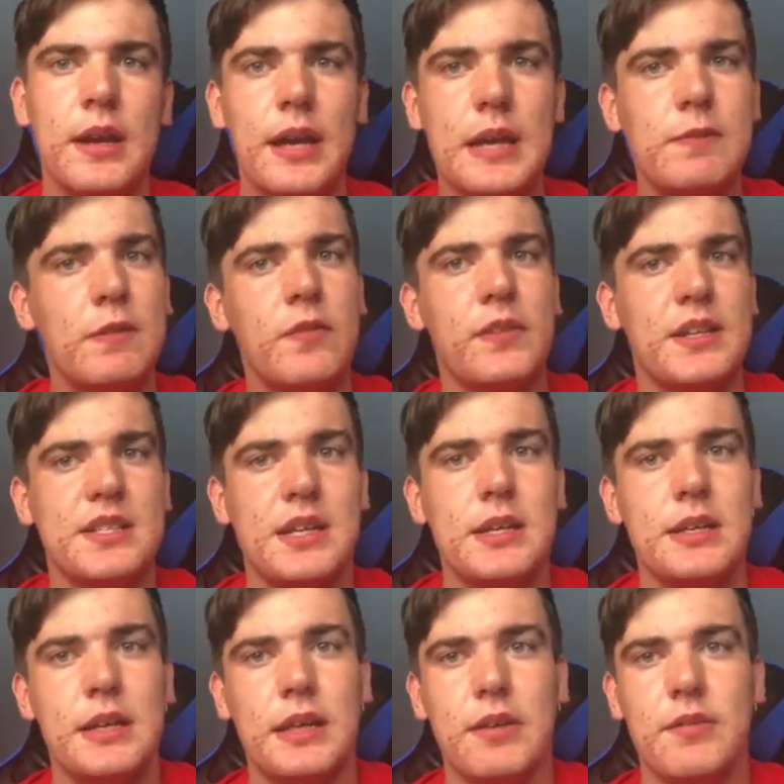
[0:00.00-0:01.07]
Even if they're
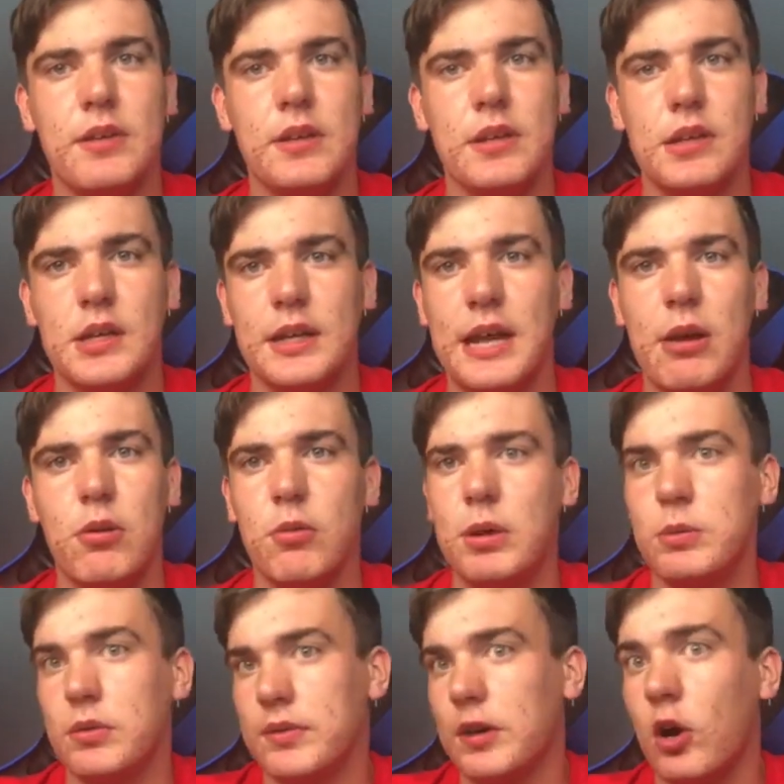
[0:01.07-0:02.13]
saying they're giving the account away
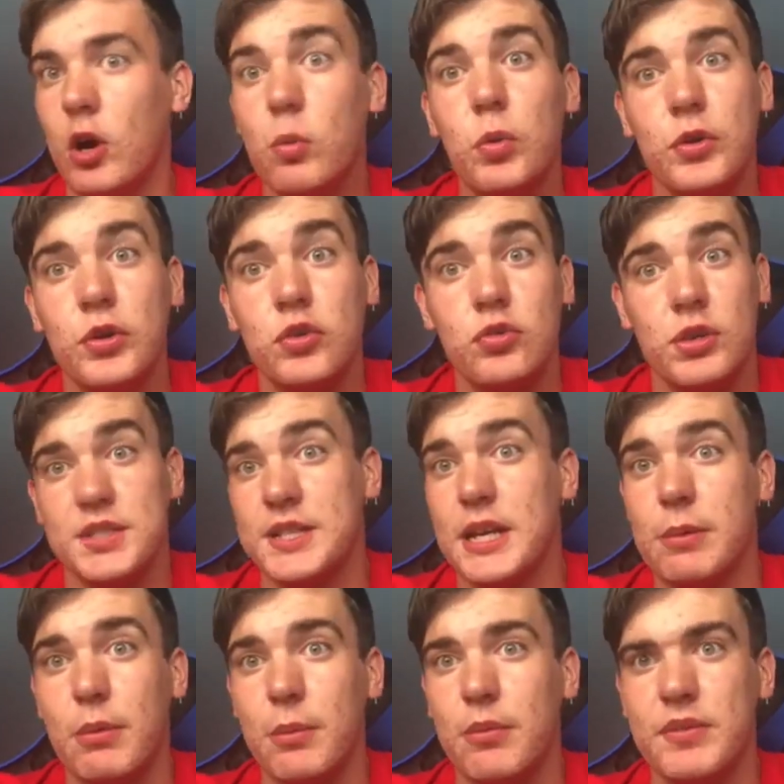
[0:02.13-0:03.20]
with it, I wouldn't trust
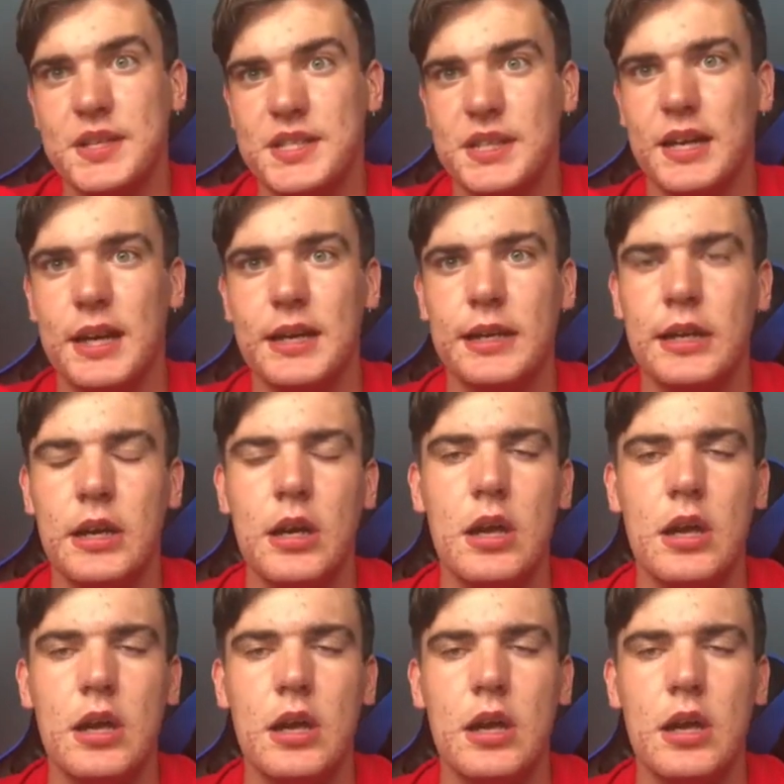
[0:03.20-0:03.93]
anyone with this, okay?